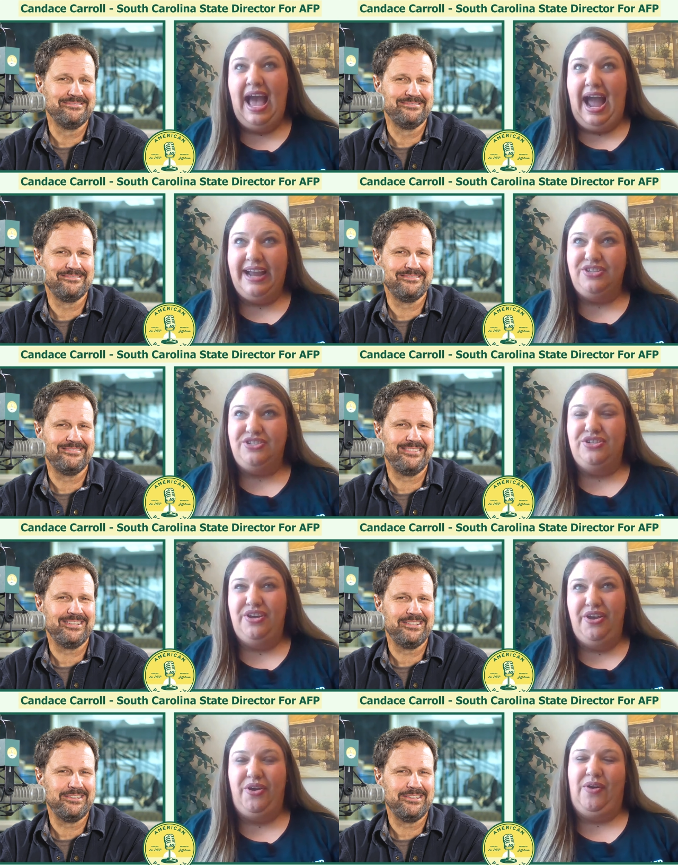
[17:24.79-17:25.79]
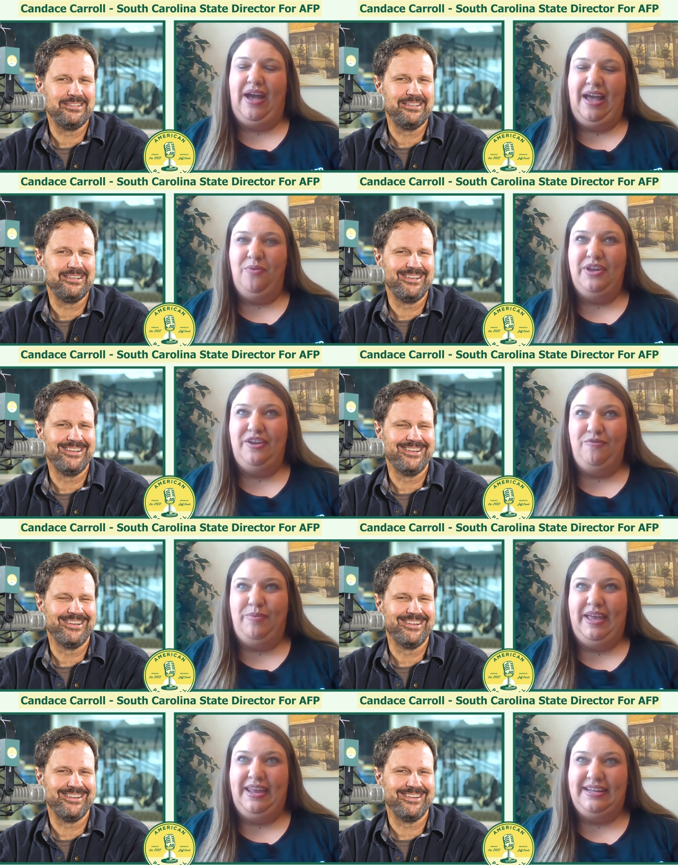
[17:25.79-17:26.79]
Speaker 1: I do. I would have
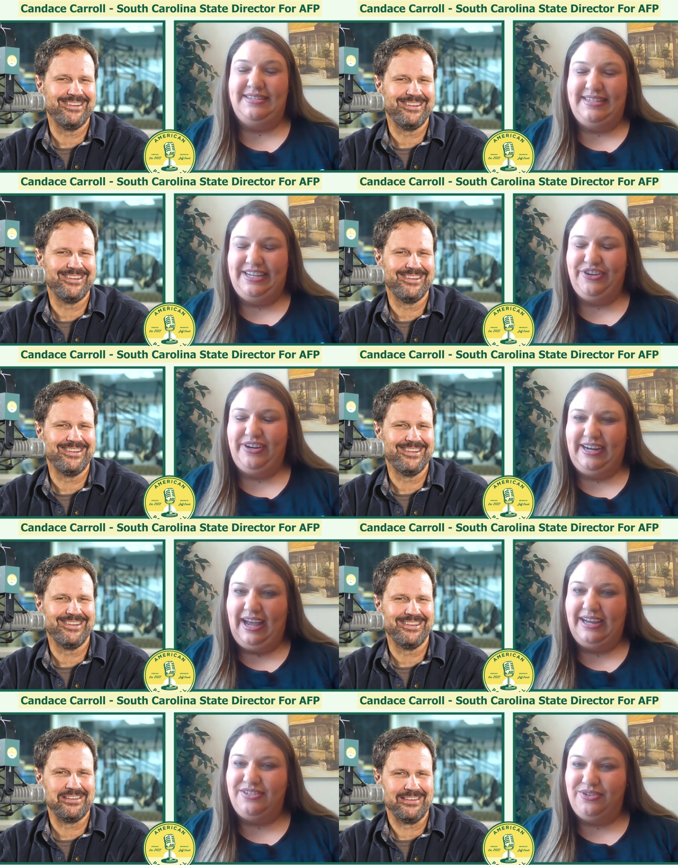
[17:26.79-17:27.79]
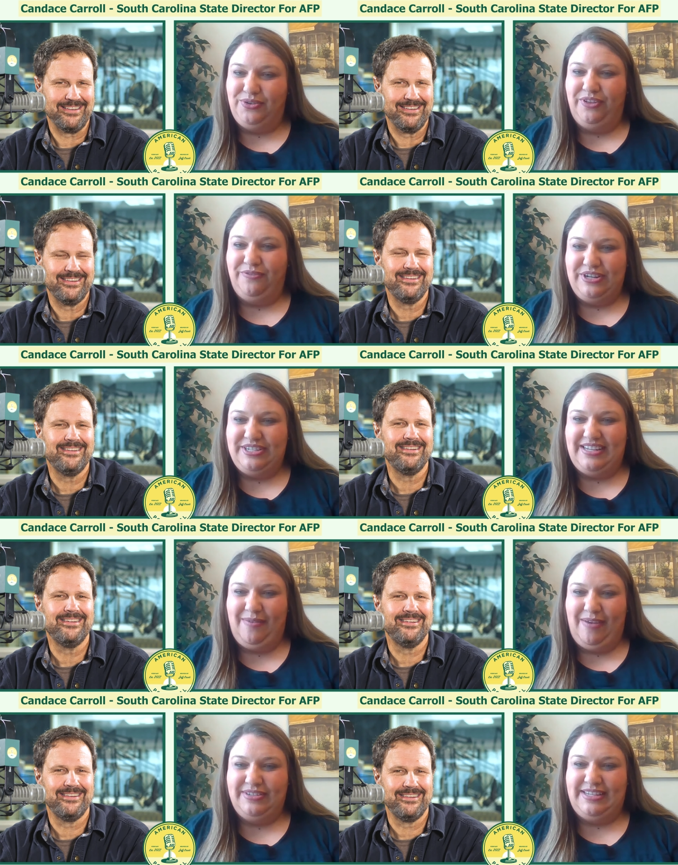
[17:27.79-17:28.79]
been a senior in high school the first
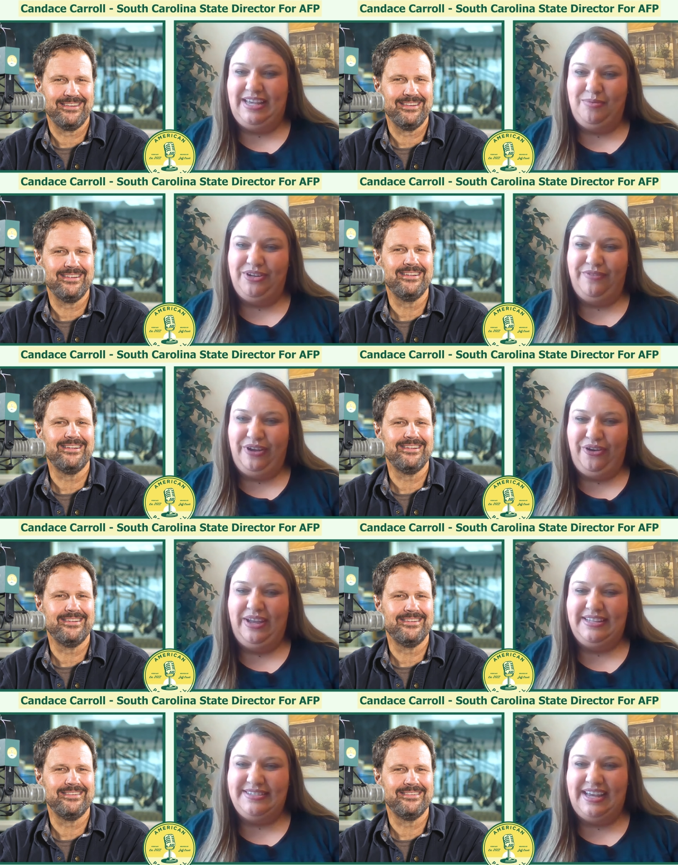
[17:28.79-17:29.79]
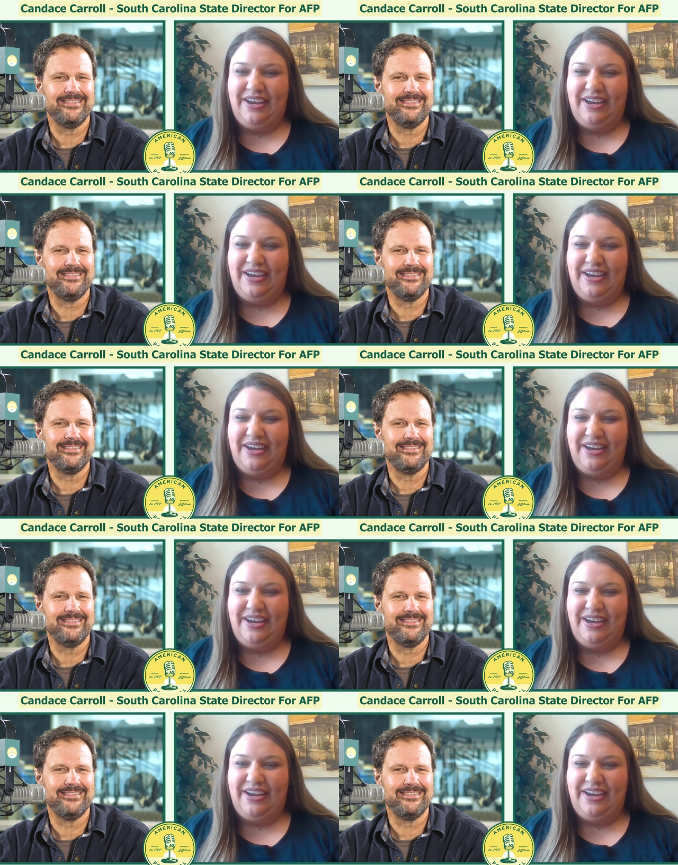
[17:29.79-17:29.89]
time I was able to vote in